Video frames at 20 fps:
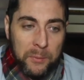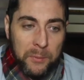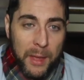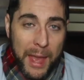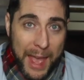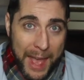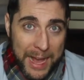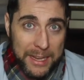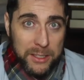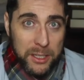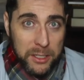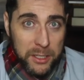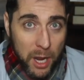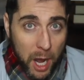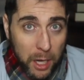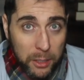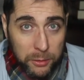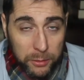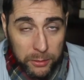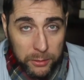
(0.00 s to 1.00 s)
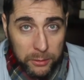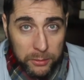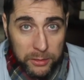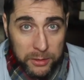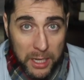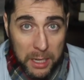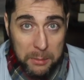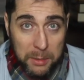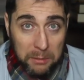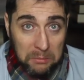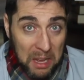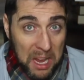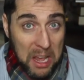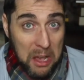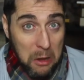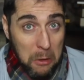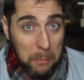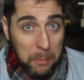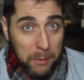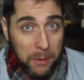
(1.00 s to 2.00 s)
has a doctrinal statement, I
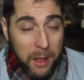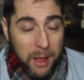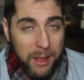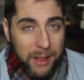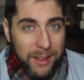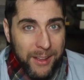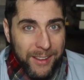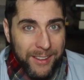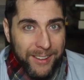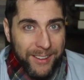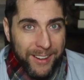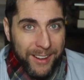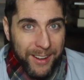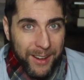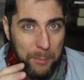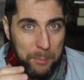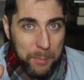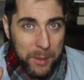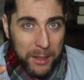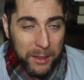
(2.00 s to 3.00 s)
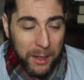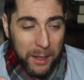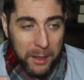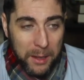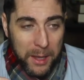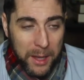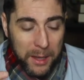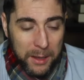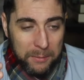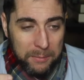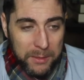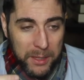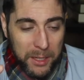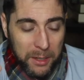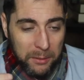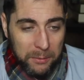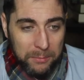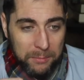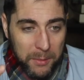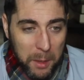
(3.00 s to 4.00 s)
hope. a
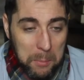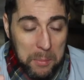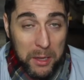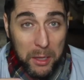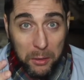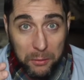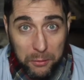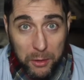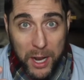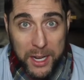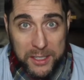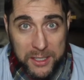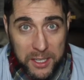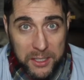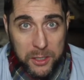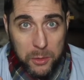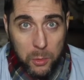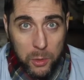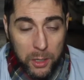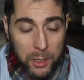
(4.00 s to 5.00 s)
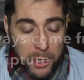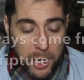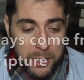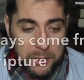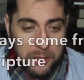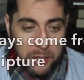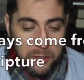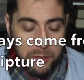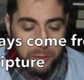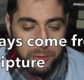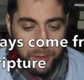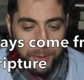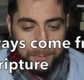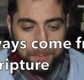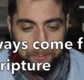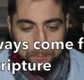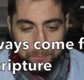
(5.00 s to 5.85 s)
bill of rights, as it were, a constitution.